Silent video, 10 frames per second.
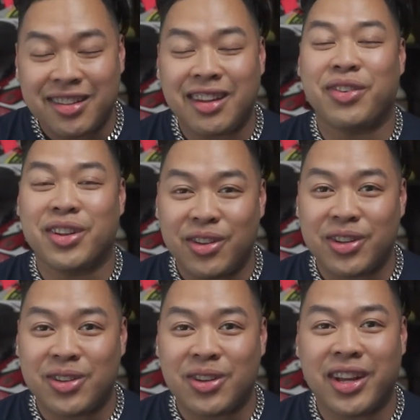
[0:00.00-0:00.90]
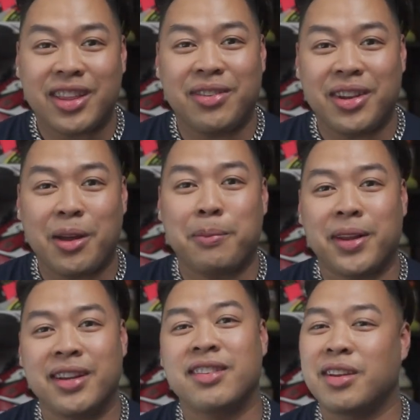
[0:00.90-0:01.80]
if you do like the video,
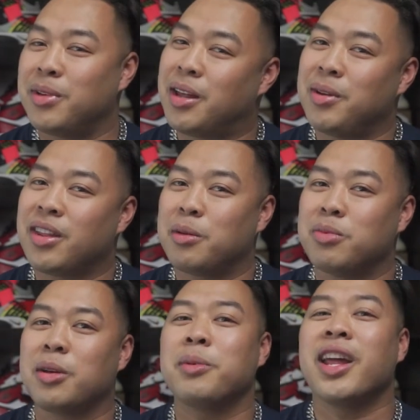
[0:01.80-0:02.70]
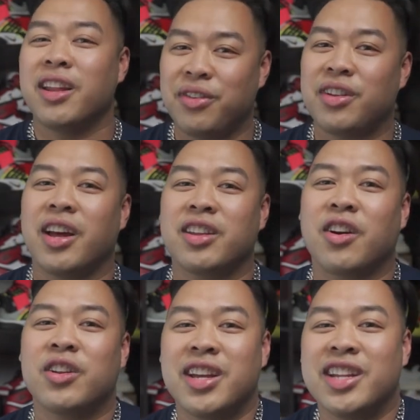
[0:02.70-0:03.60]
please give me that big thumbs up. And if you like the
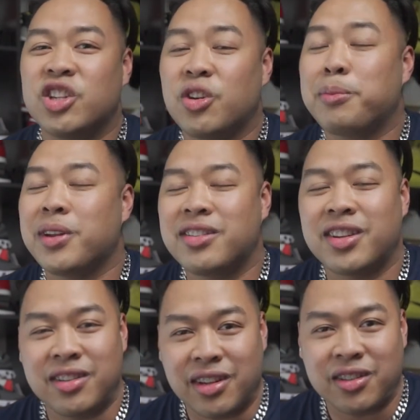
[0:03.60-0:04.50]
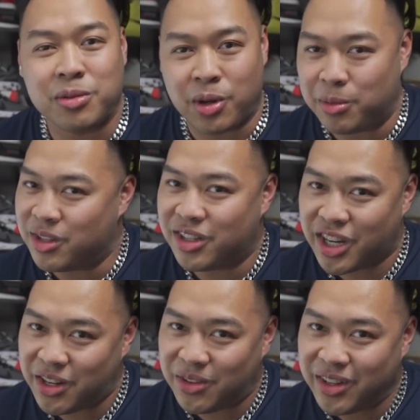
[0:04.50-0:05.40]
content in general, please consider subscribing to the
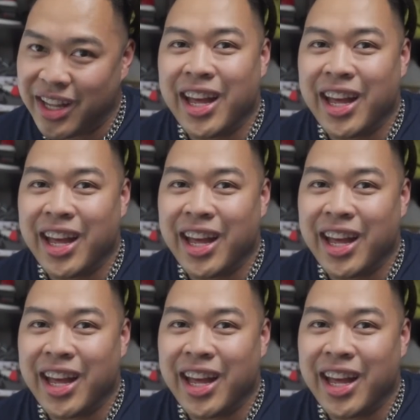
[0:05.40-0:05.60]
channel.